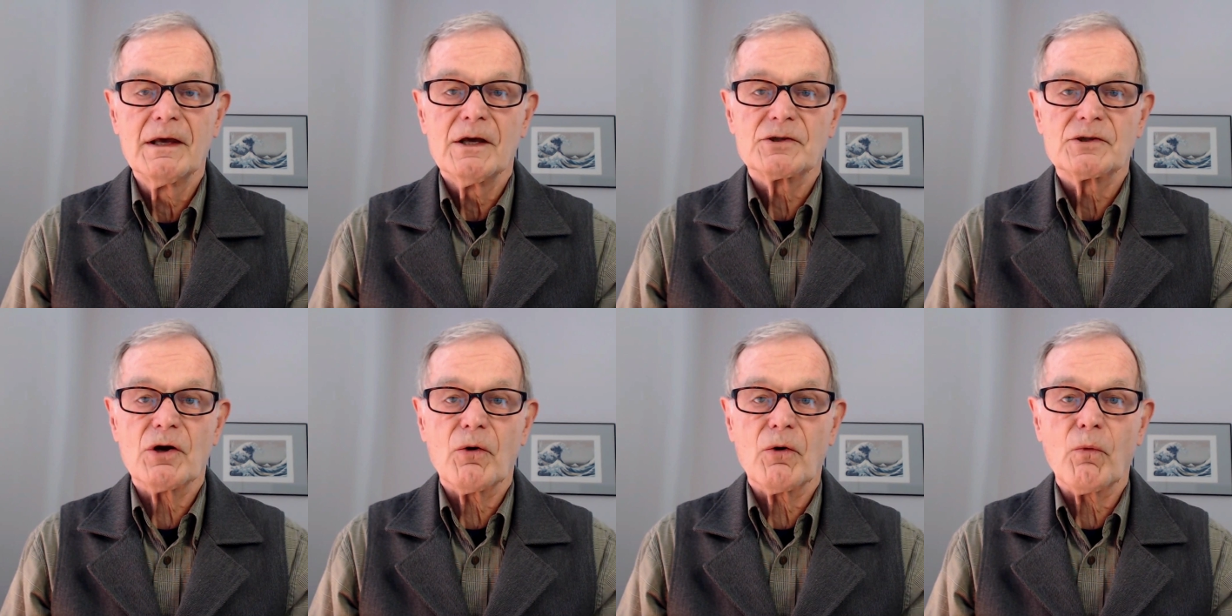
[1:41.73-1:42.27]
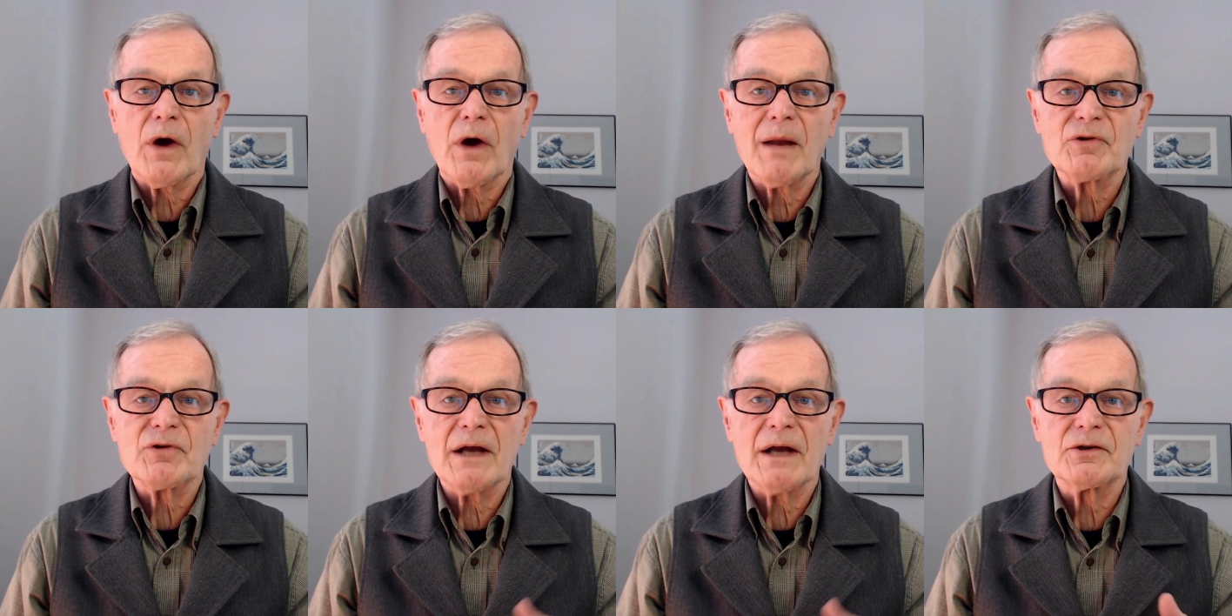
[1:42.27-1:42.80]
So what
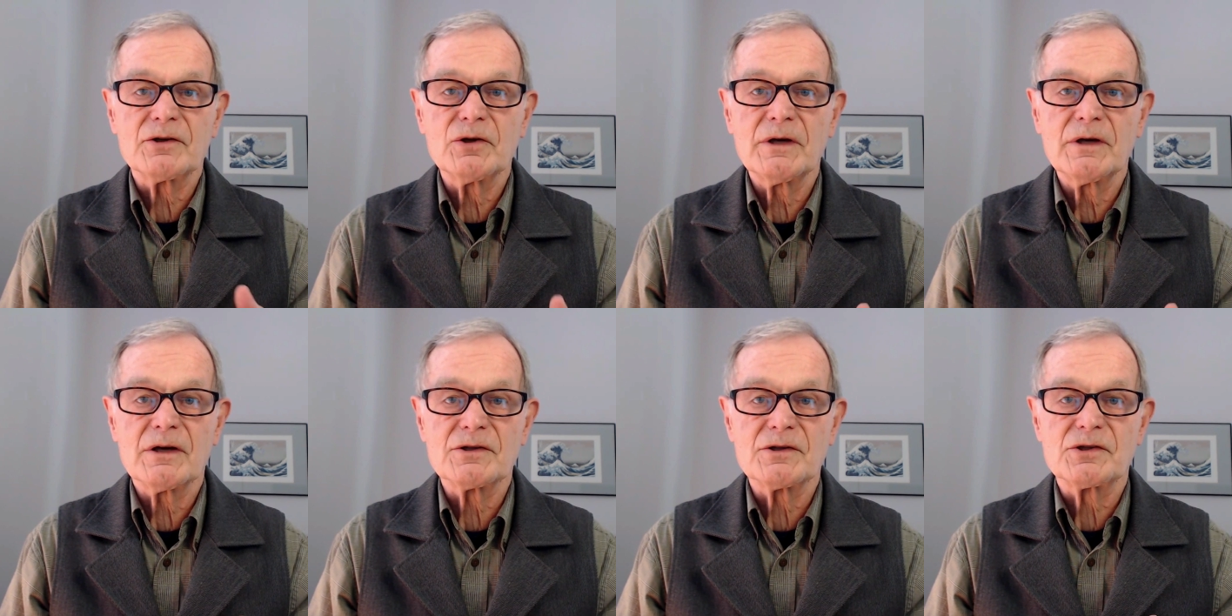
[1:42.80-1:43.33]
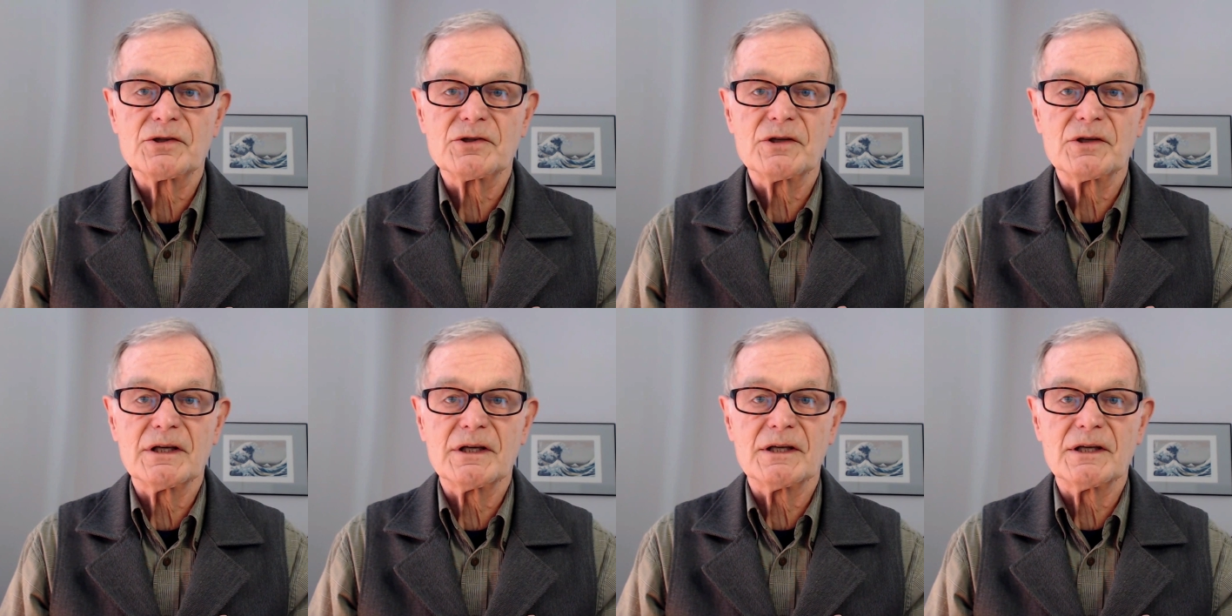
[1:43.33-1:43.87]
I'm trying to do here
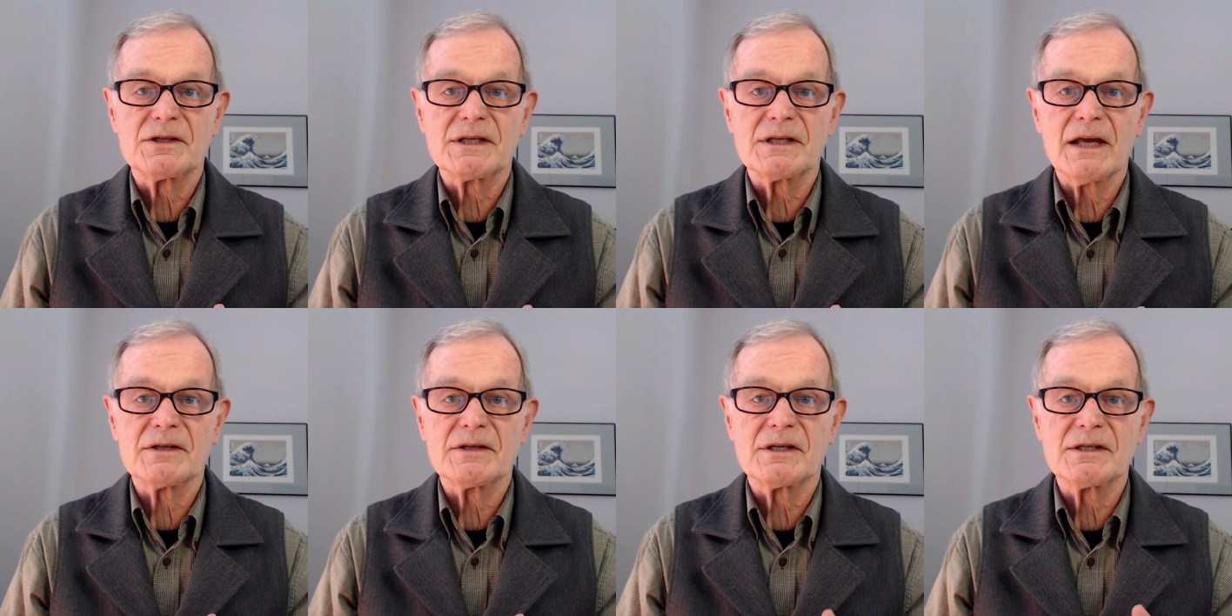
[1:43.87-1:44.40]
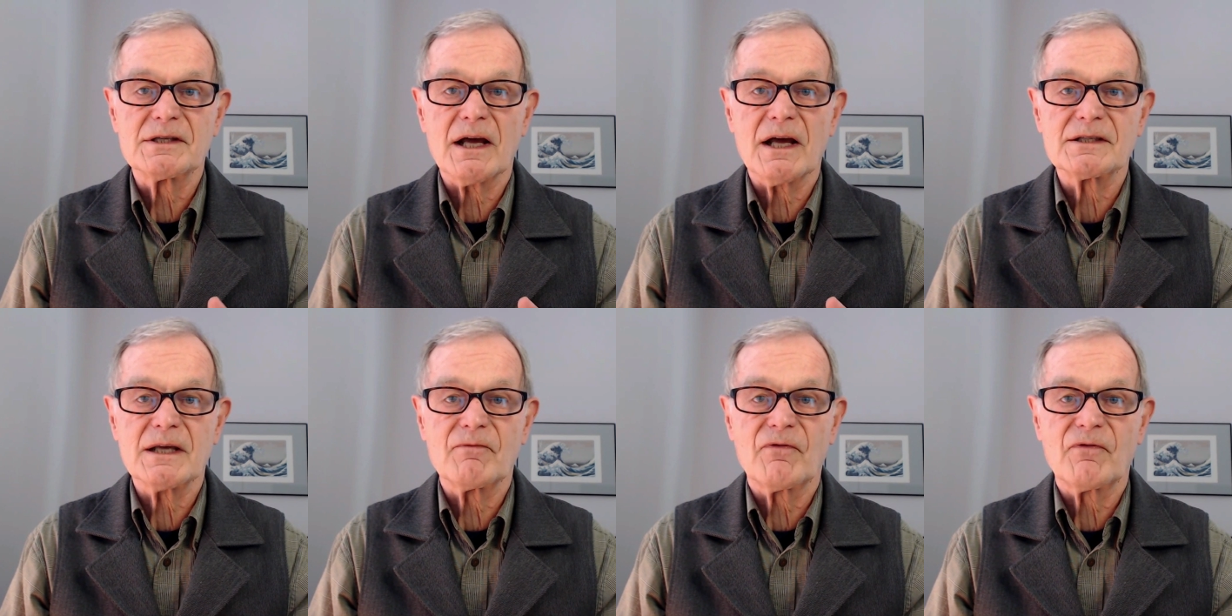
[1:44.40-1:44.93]
is to say this is
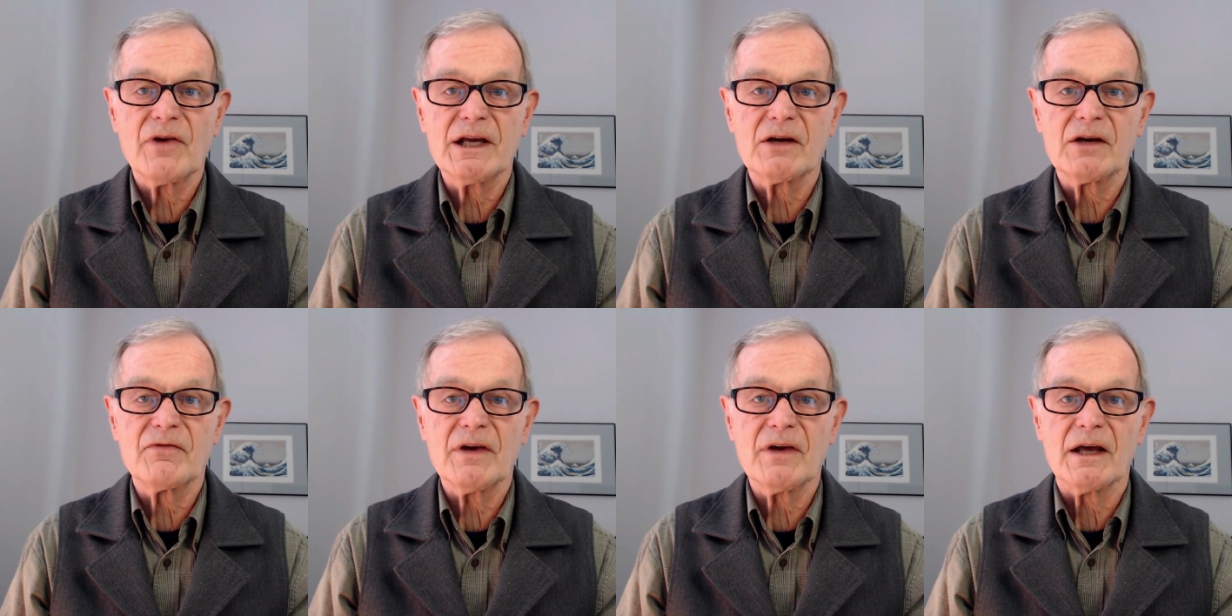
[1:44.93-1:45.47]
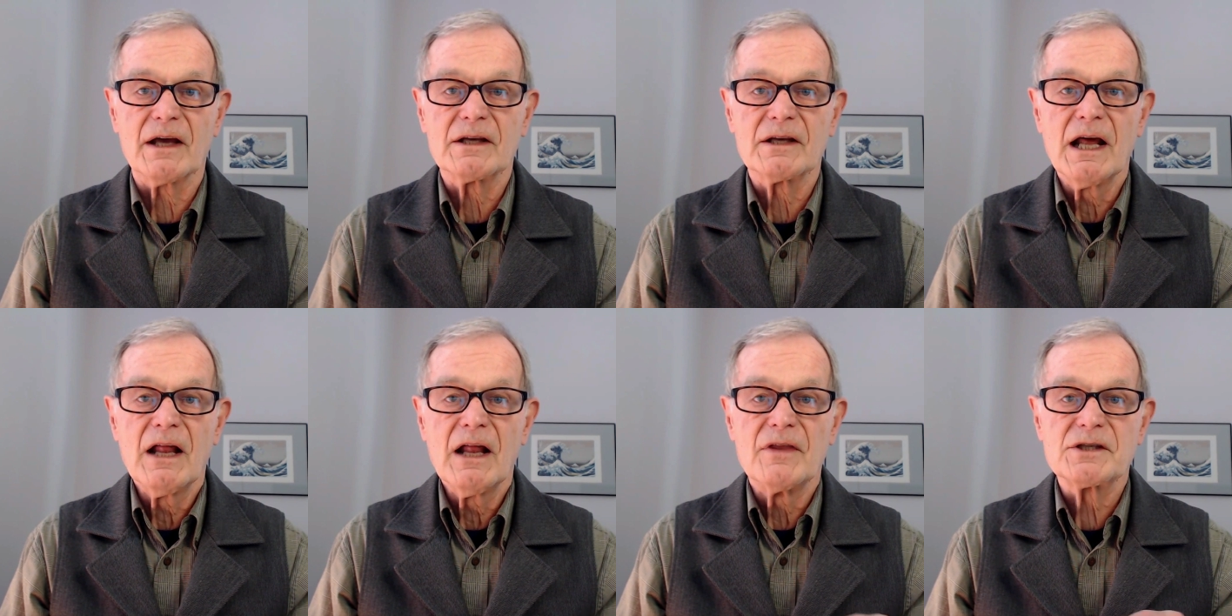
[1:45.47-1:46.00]
not some freak event.
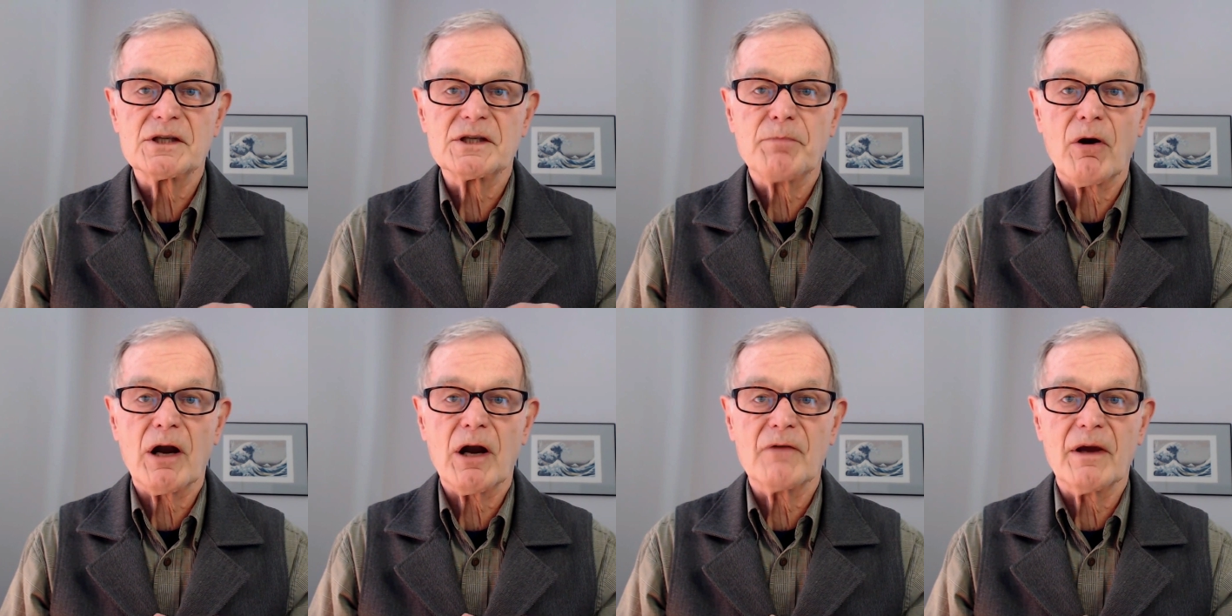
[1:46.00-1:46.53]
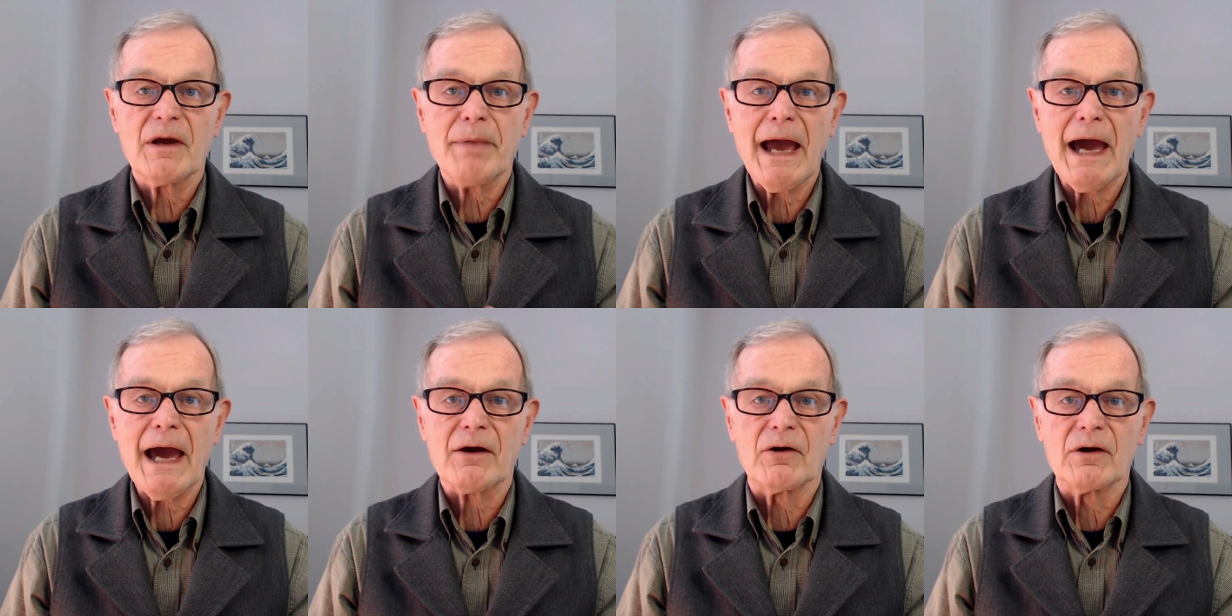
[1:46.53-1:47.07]
This is part of a
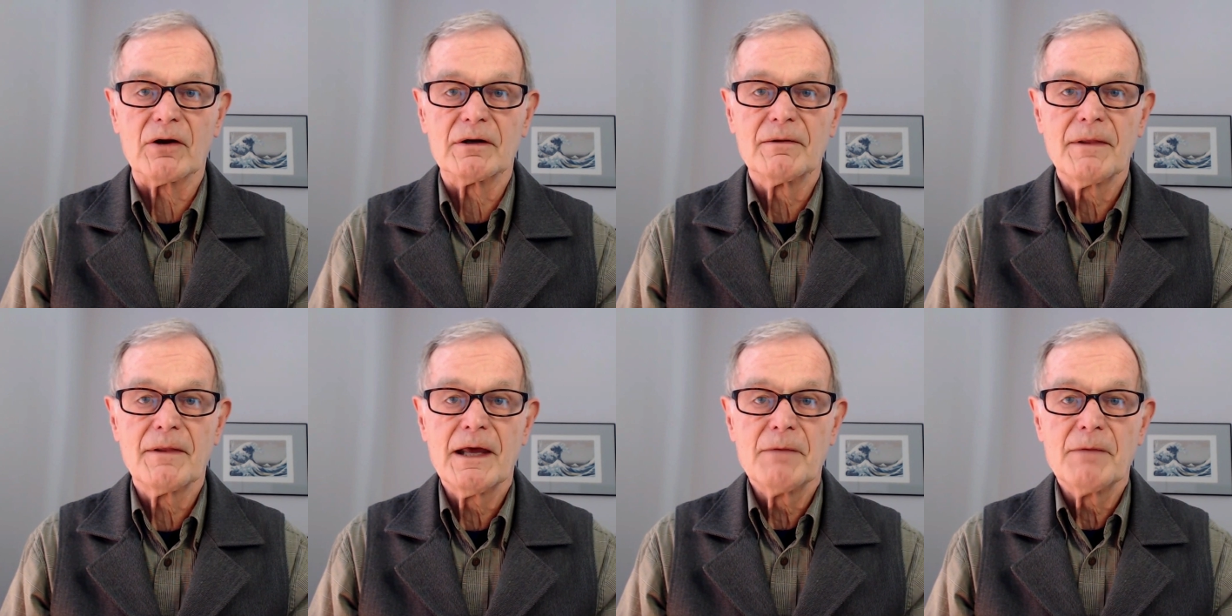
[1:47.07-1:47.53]
pattern.